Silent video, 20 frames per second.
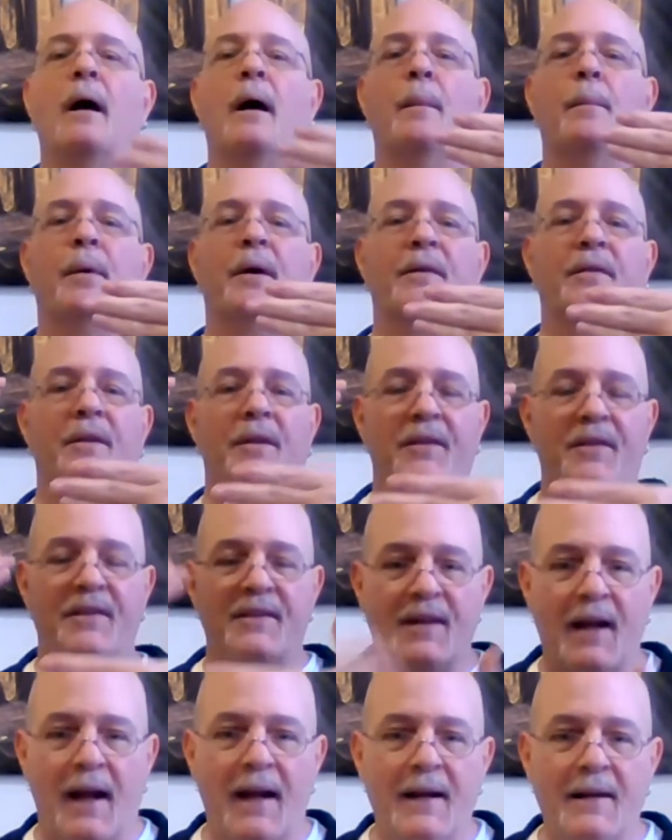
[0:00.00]
But the
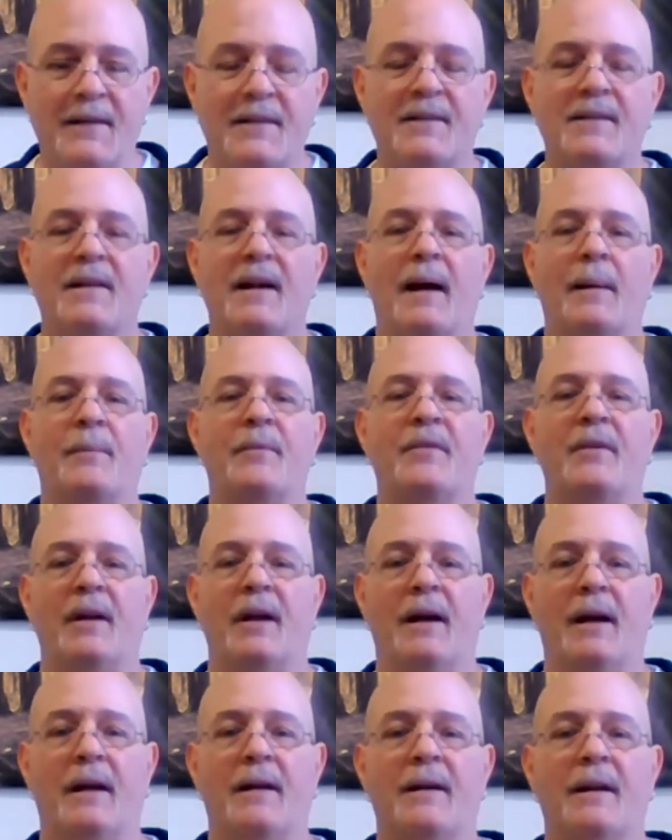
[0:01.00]
state steps
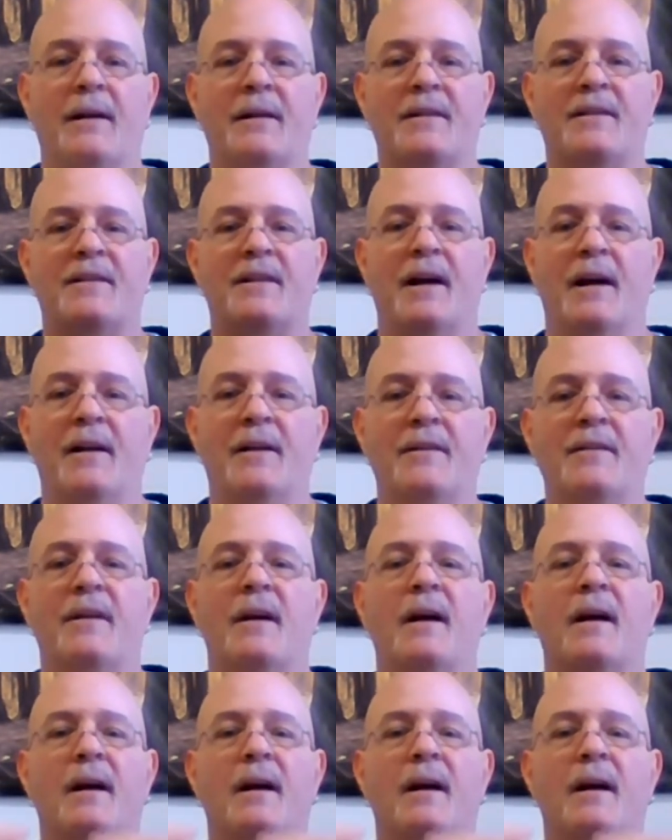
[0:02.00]
in and says,